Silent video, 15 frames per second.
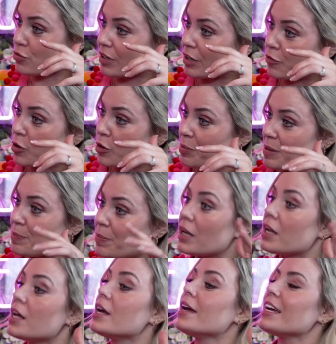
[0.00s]
or 4 people,
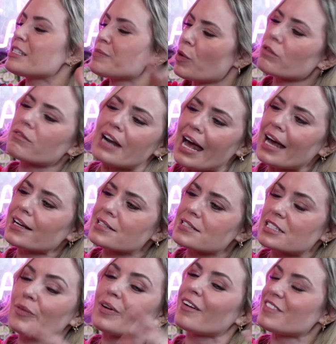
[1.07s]
it's more relaxed.
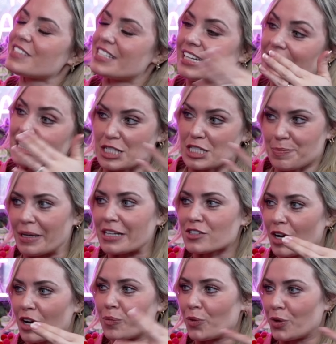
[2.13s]
Now we obviously get to spend
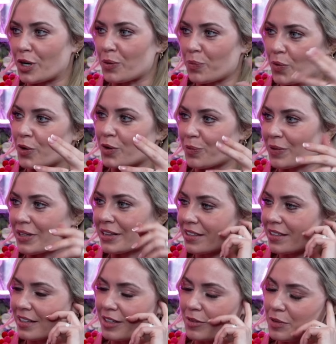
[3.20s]
time one-on-one with
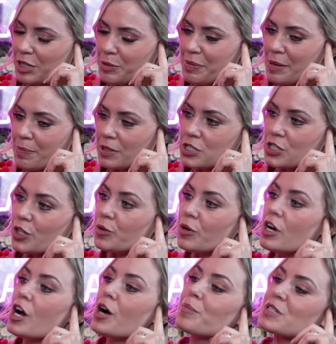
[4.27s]
the people too.
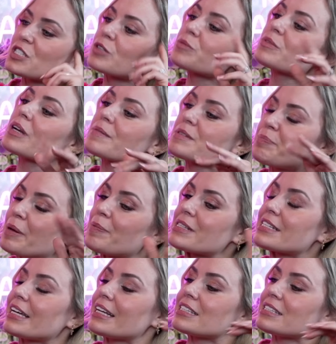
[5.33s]
But sometimes people
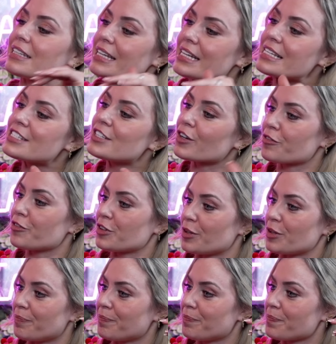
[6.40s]
say it's easier for
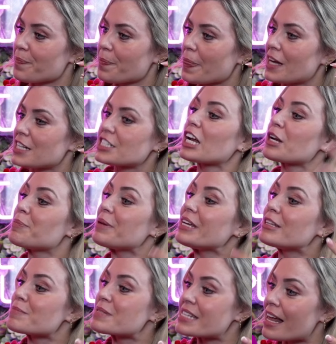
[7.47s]
them to kind of be
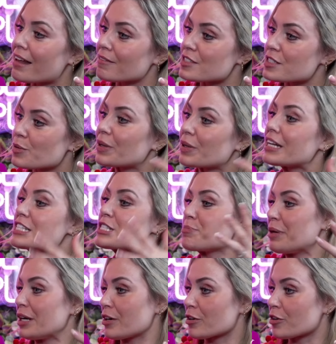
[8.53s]
themselves when it's a
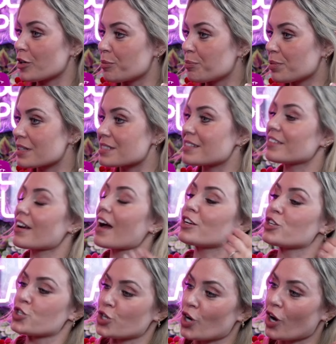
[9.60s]
bigger group because they're not
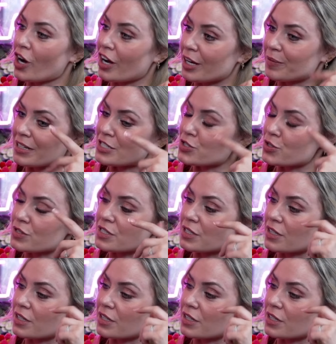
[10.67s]
as shy when it's just